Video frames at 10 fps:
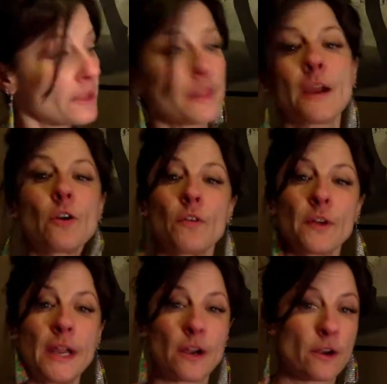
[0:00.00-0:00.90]
they're over
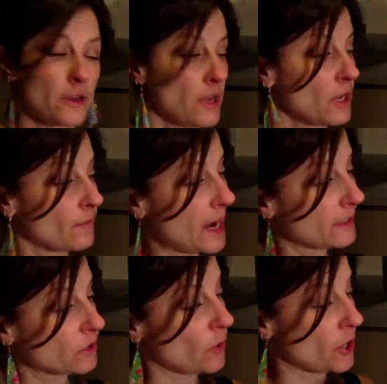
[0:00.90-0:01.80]
here,
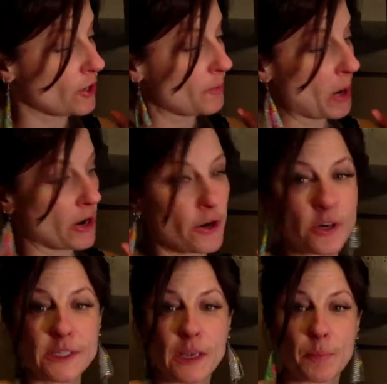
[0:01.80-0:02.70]
right? So her and her partner
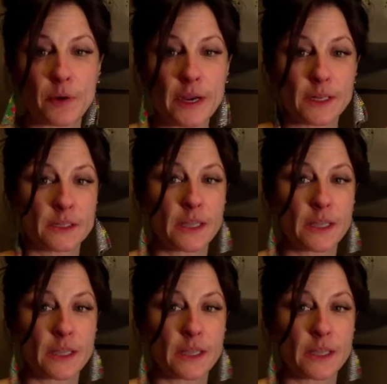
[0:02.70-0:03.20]
are separated.